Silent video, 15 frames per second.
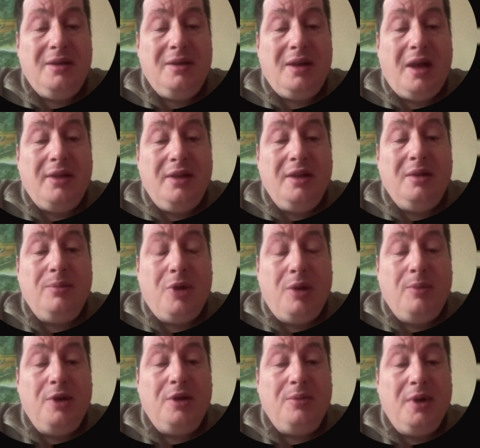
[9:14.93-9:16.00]
I think the
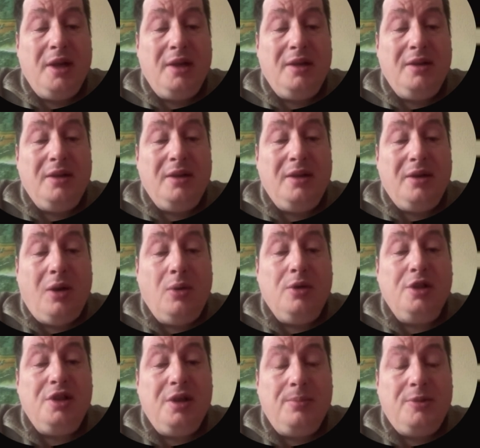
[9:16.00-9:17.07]
moment when
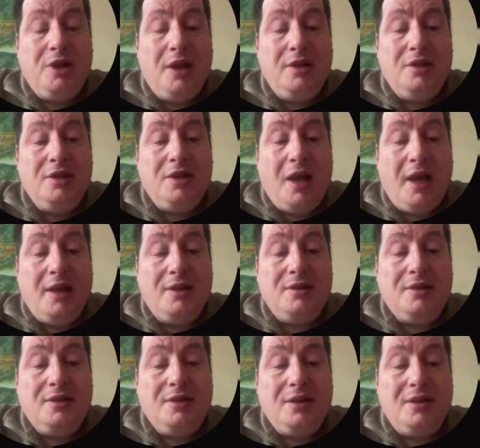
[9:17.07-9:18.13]
ownership changes
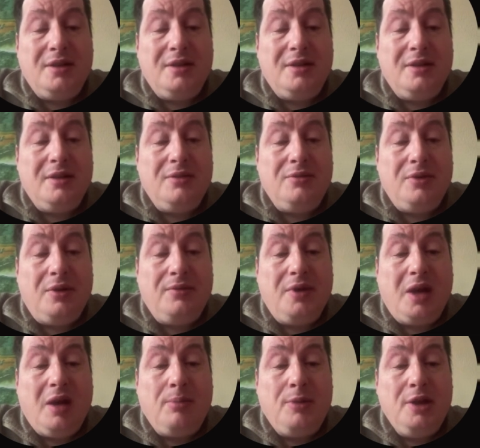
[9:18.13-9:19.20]
hands of the
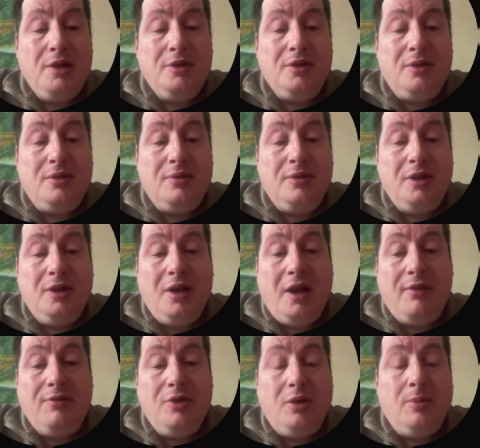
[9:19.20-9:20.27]
company. So
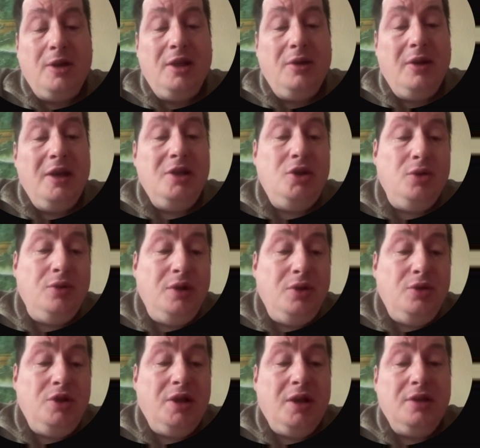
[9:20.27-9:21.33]
normally you issue new
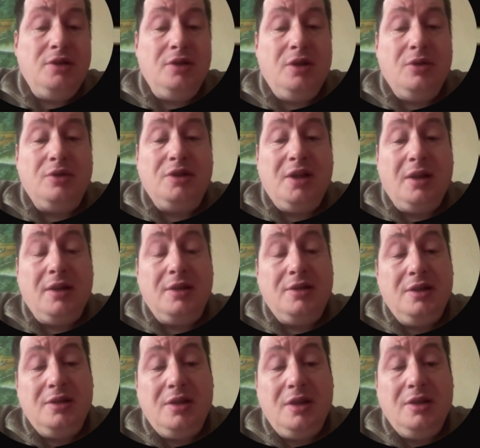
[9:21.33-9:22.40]
shares, you don't sell
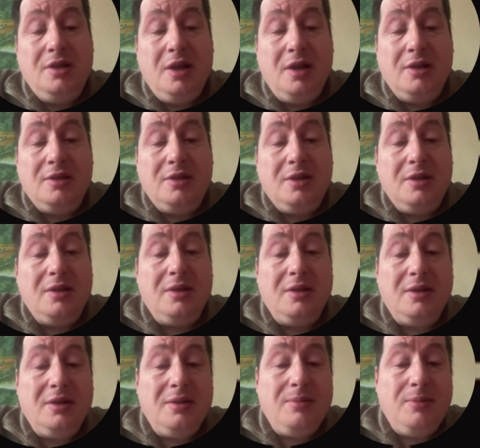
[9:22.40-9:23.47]
existing shares,
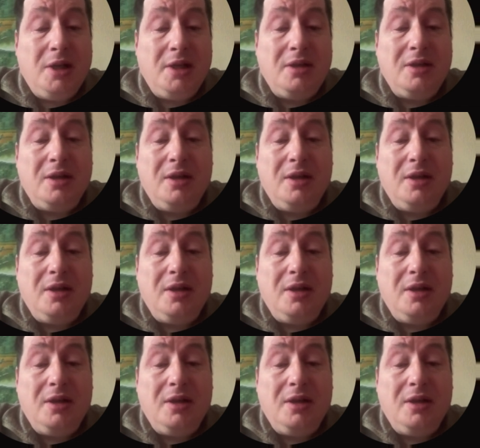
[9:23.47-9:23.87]
but